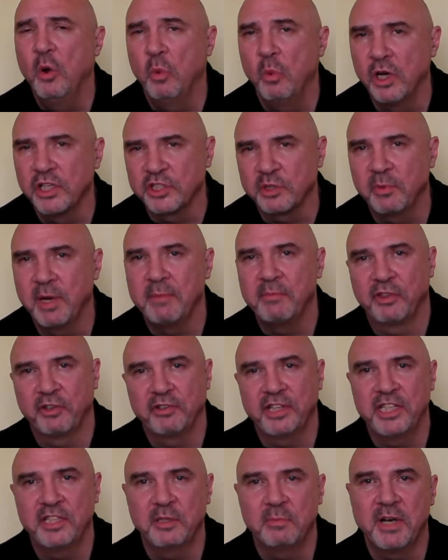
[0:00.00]
What's Web
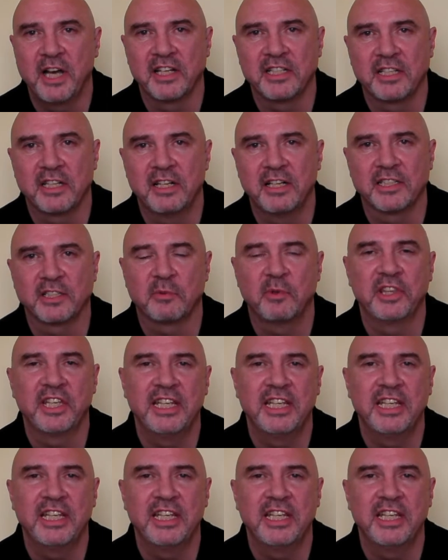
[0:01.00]
3, you might ask? Well,